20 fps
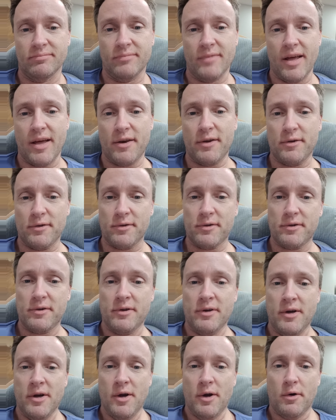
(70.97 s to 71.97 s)
Had his
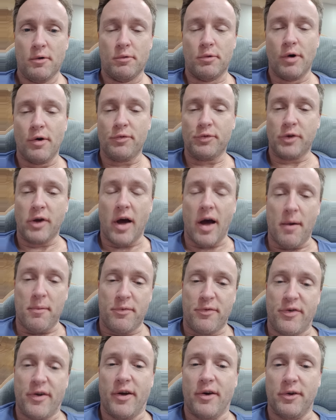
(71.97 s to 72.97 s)
rooftop
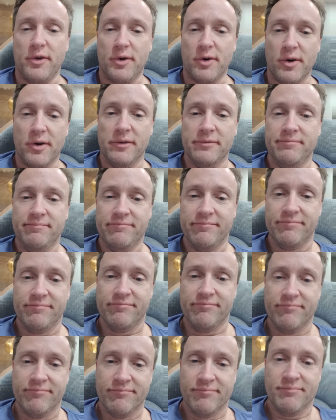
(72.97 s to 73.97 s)
failure,
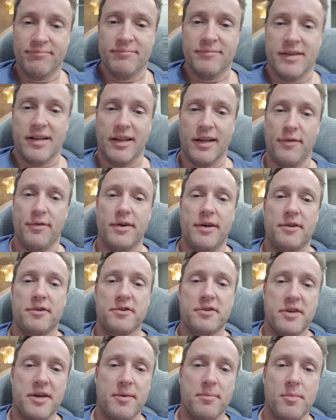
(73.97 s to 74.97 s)
living in
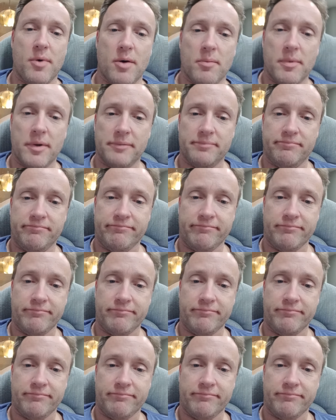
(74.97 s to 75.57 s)
sin moment.